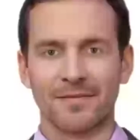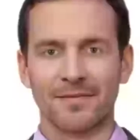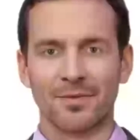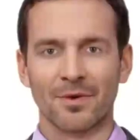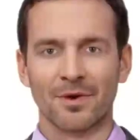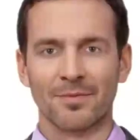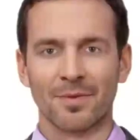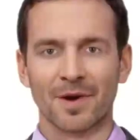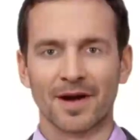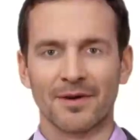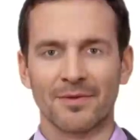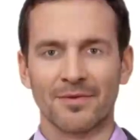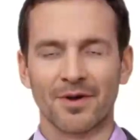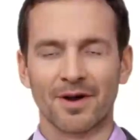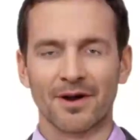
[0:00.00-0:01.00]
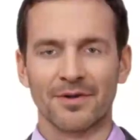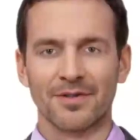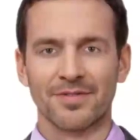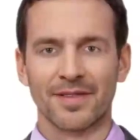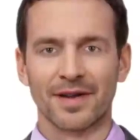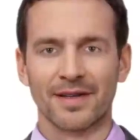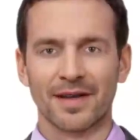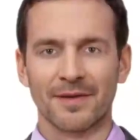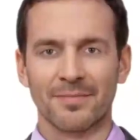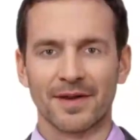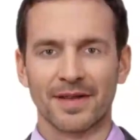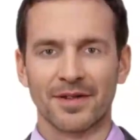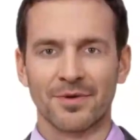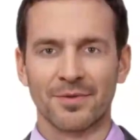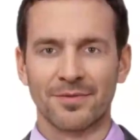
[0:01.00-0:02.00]
or wild cards that can
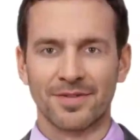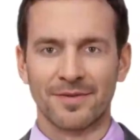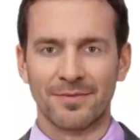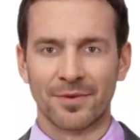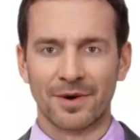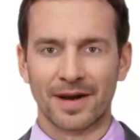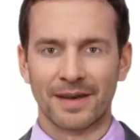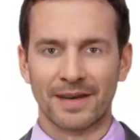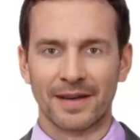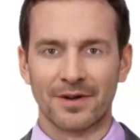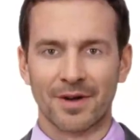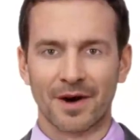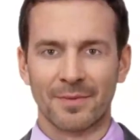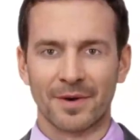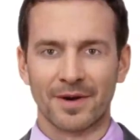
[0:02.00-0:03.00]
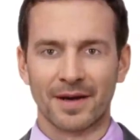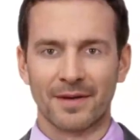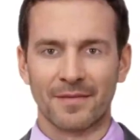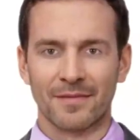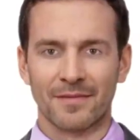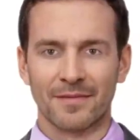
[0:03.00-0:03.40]
be used for any color.